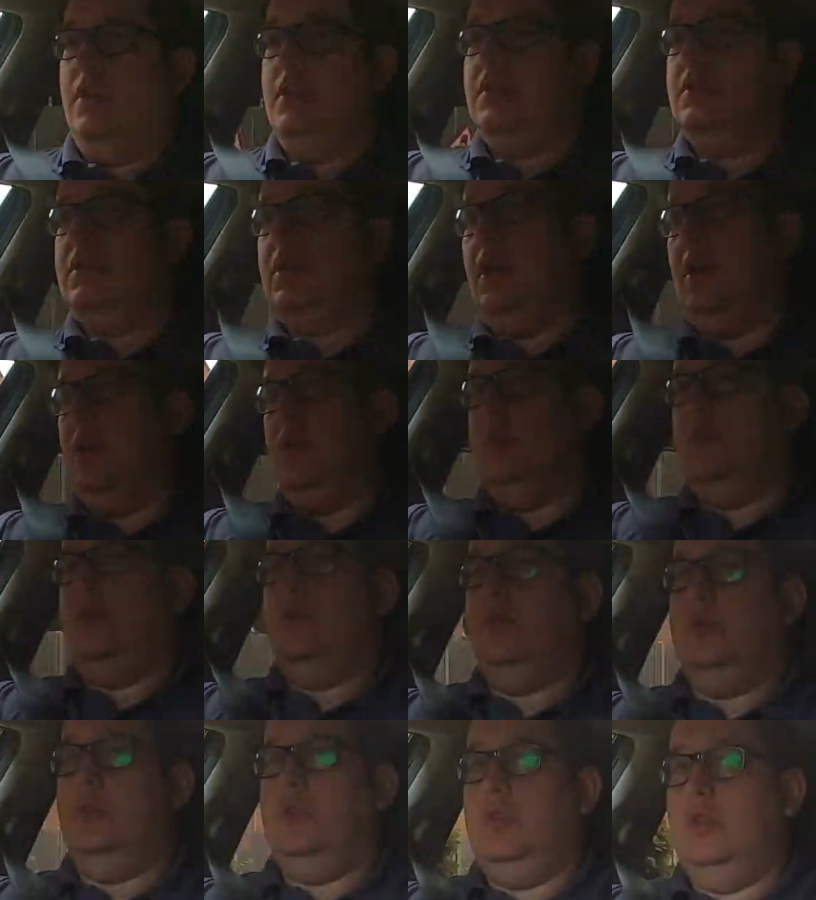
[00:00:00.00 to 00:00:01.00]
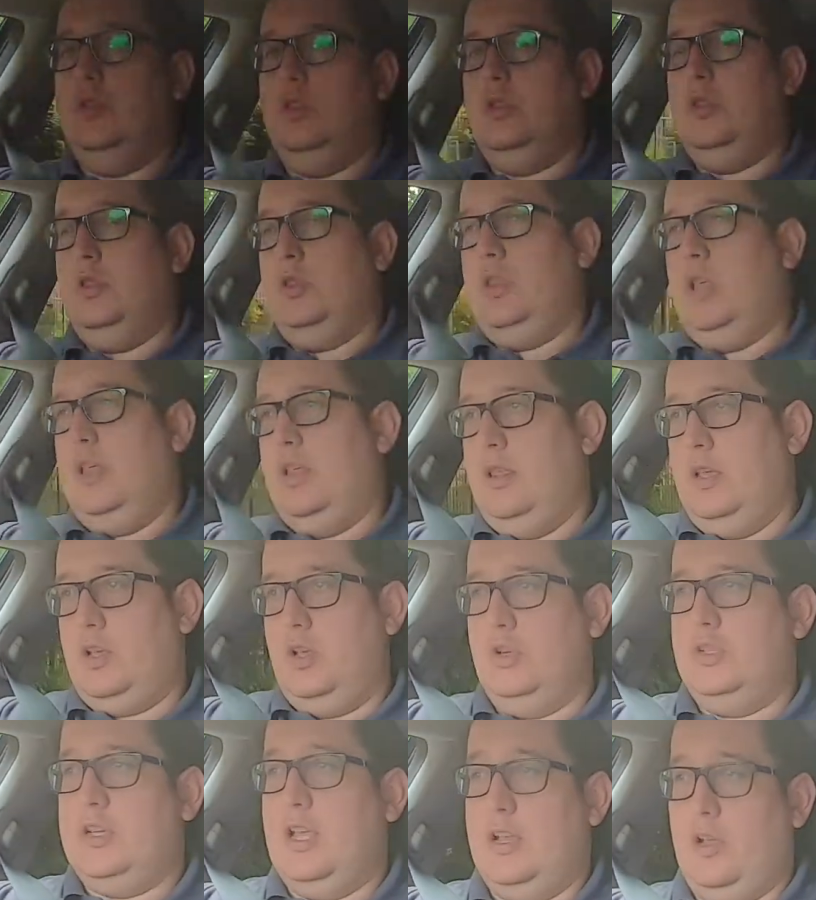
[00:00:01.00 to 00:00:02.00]
so it
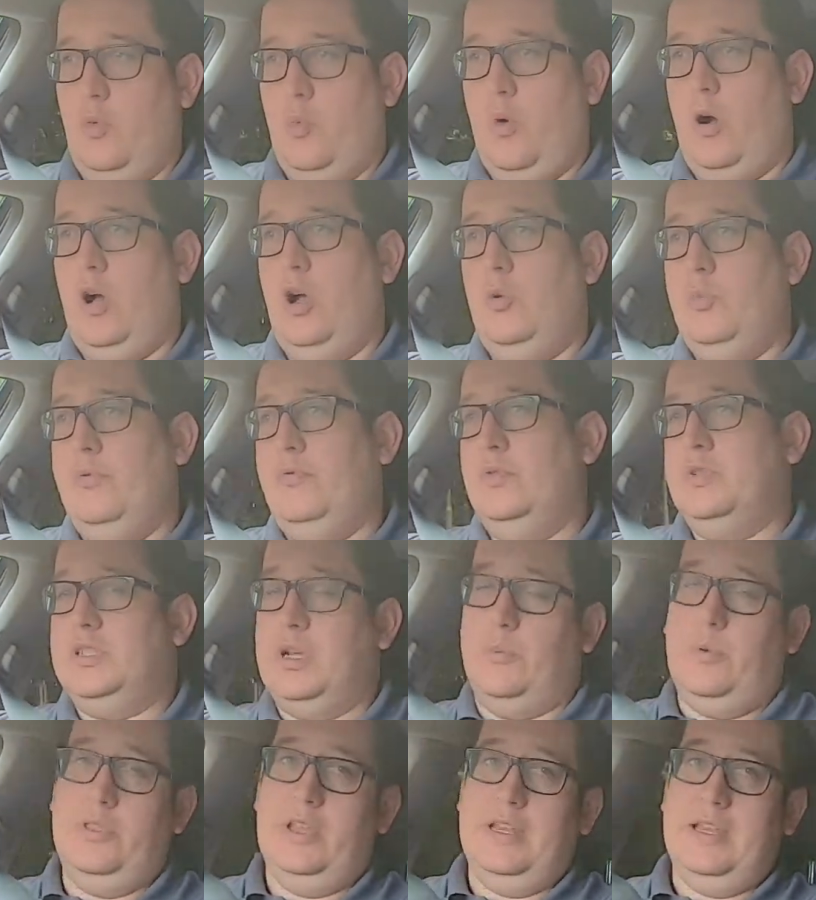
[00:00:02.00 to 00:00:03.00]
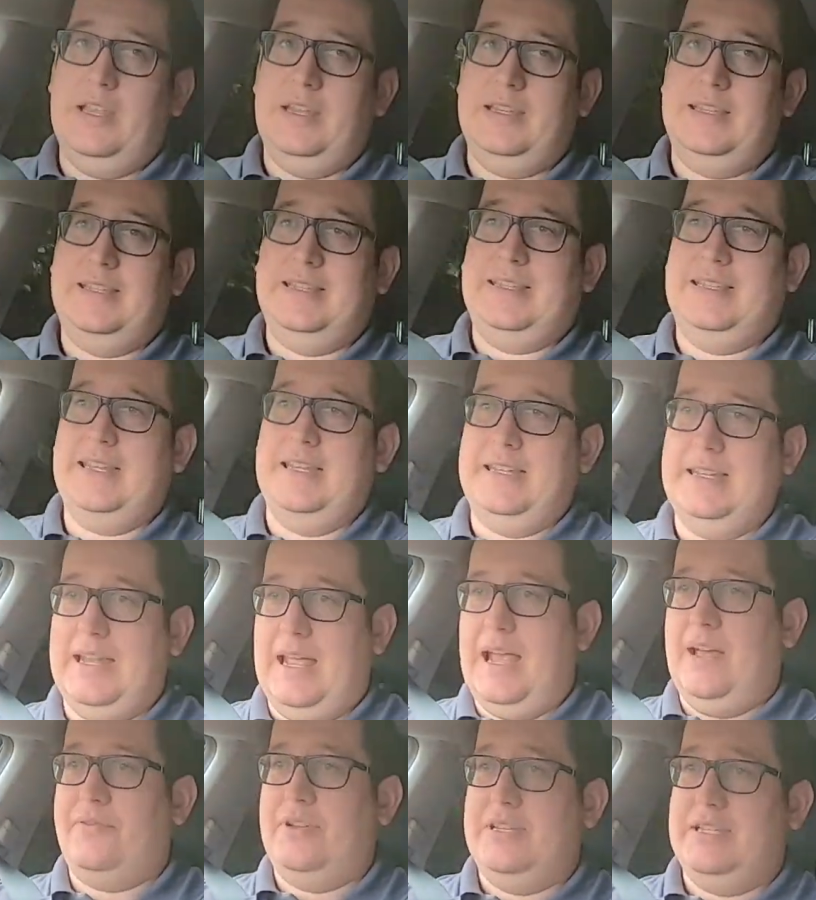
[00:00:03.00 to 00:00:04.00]
could take a while before someone that didn't
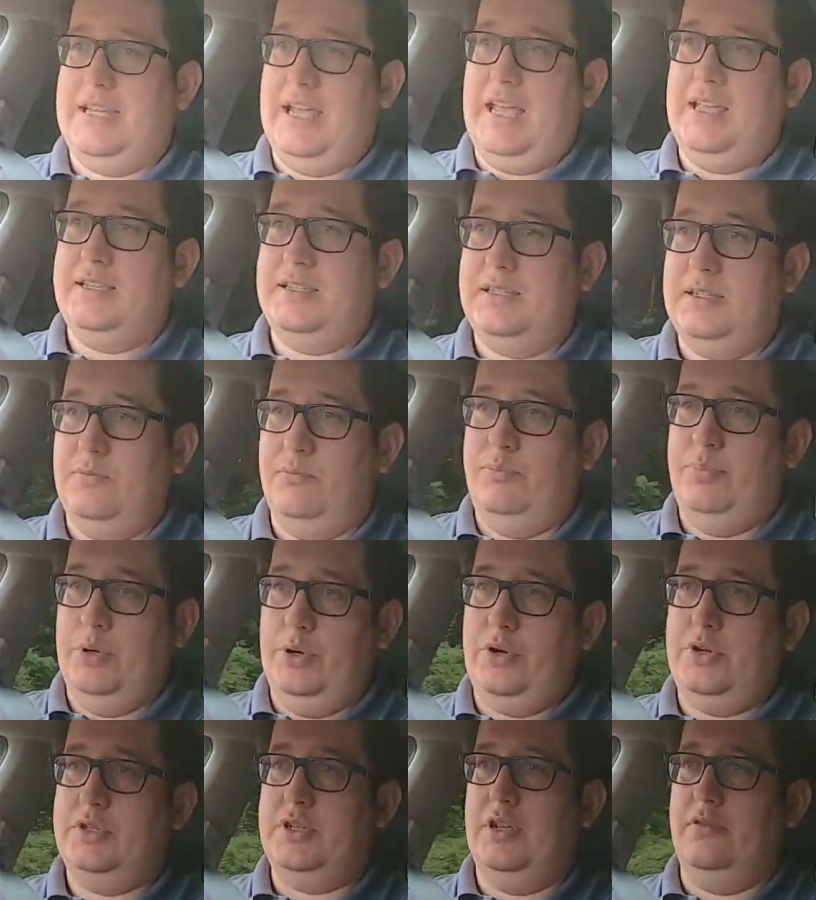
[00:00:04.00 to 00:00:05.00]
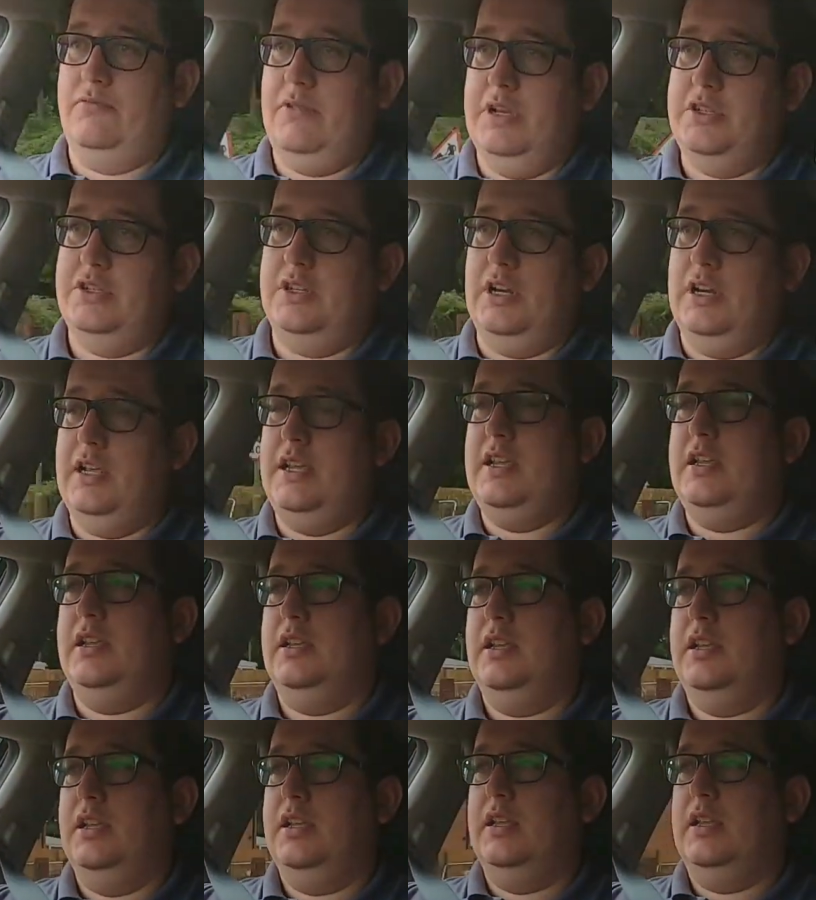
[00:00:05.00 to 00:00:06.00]
have a test booked originally
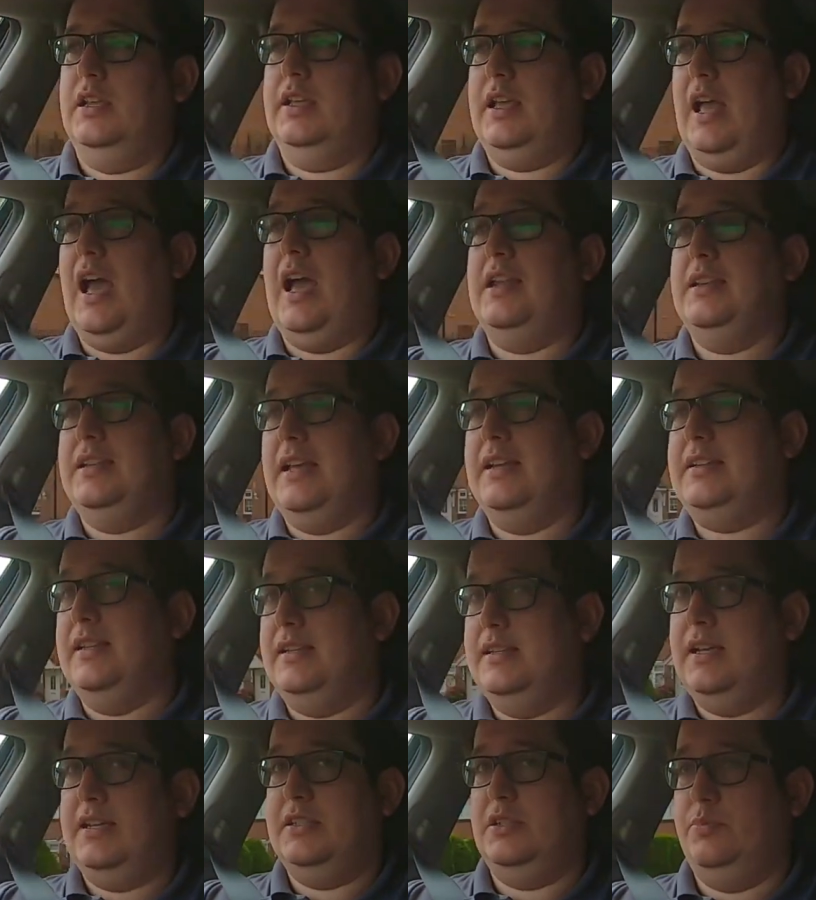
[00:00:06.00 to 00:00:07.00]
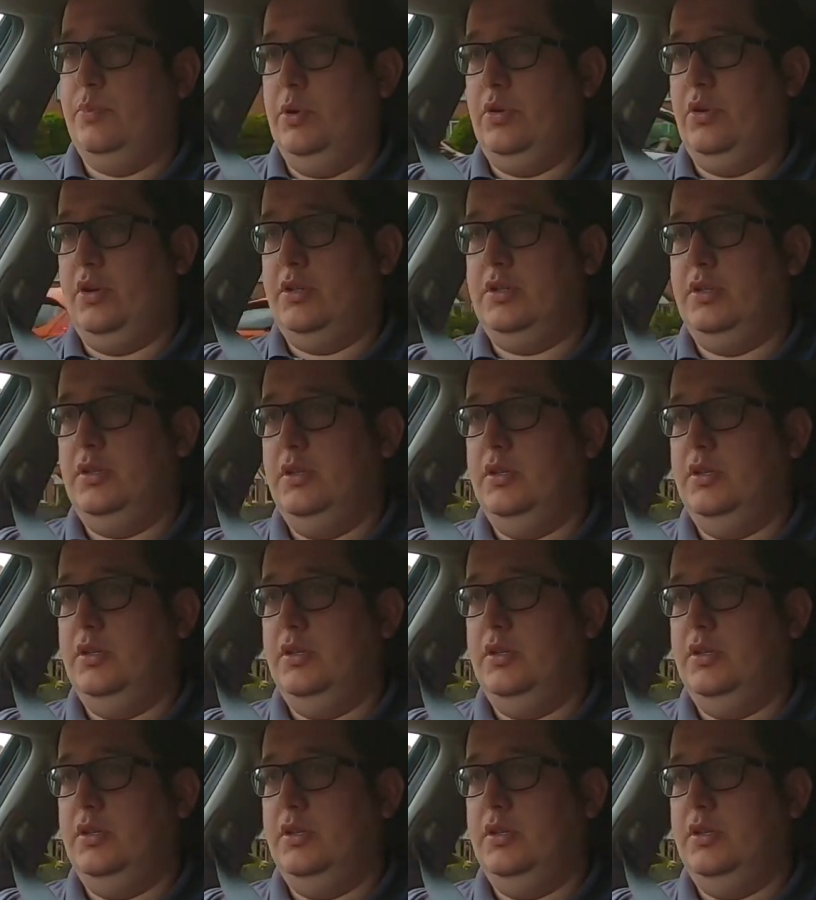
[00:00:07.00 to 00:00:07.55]
can get a test booked.